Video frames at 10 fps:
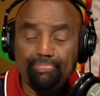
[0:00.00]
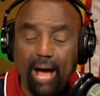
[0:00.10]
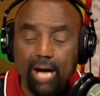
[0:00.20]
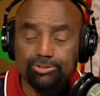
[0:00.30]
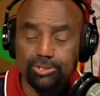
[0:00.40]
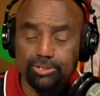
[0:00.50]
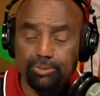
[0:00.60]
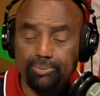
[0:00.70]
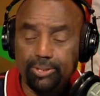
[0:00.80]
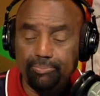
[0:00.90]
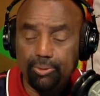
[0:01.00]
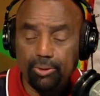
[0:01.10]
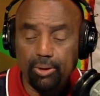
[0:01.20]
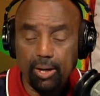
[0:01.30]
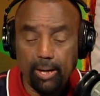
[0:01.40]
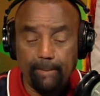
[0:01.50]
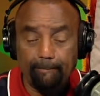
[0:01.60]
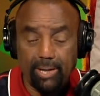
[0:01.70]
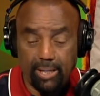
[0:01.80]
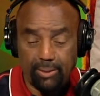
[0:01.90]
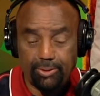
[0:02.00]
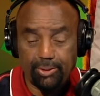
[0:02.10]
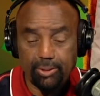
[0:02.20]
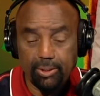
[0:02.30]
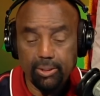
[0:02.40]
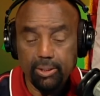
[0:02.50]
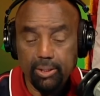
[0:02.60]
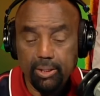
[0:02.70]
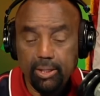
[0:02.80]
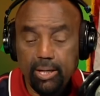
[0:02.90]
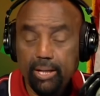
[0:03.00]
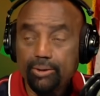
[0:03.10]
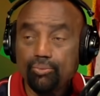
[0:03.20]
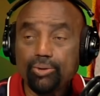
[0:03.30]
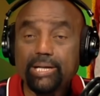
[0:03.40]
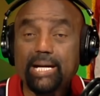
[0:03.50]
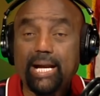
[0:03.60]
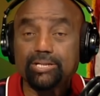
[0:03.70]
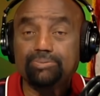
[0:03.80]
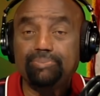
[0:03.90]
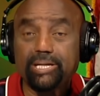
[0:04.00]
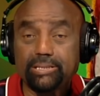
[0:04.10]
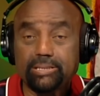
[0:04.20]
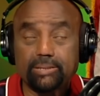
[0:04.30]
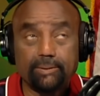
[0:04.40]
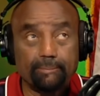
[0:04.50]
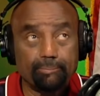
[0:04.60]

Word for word: thousands of people a month, and they're running out of space.